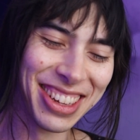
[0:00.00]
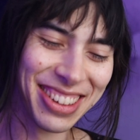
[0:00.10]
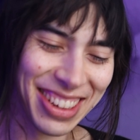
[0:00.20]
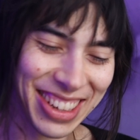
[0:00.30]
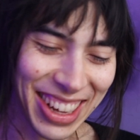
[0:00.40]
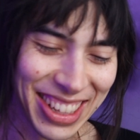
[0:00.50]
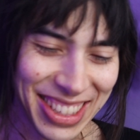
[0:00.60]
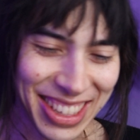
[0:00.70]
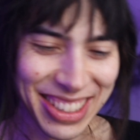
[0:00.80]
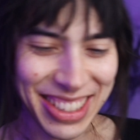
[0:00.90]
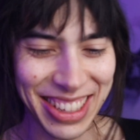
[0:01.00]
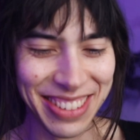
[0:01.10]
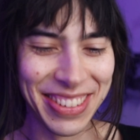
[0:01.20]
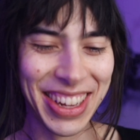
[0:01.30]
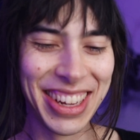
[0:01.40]
Oh my God, so
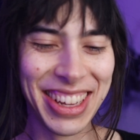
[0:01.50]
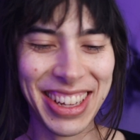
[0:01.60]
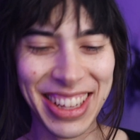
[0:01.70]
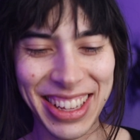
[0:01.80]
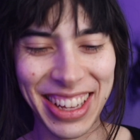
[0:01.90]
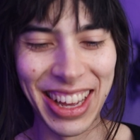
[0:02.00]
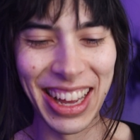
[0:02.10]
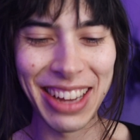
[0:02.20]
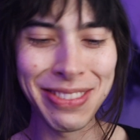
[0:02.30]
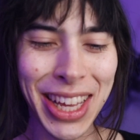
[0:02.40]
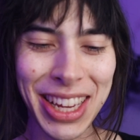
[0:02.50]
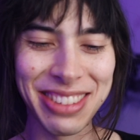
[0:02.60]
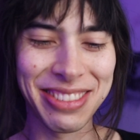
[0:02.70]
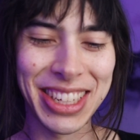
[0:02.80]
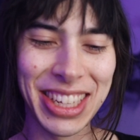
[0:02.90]
stupid. I'm like
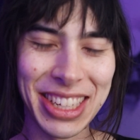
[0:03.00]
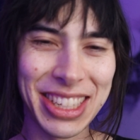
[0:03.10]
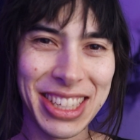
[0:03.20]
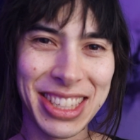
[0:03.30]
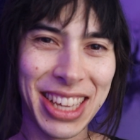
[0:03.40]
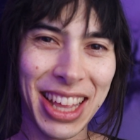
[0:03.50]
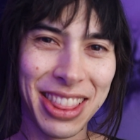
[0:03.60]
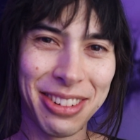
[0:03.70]
ridiculous at